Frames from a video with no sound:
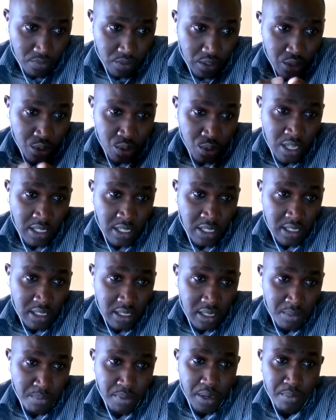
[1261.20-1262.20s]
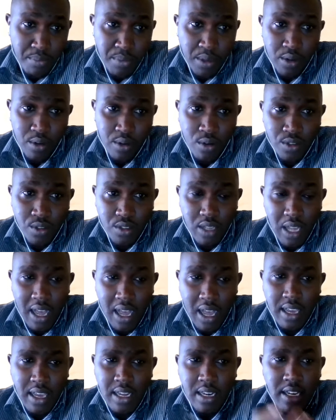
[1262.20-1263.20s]
So this is simply because
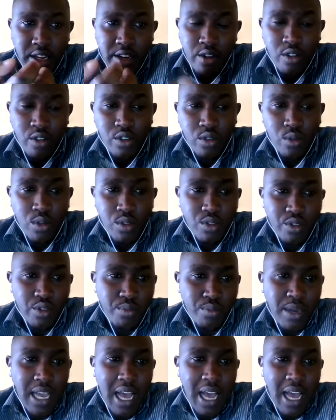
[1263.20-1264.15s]
uh, he did not want to be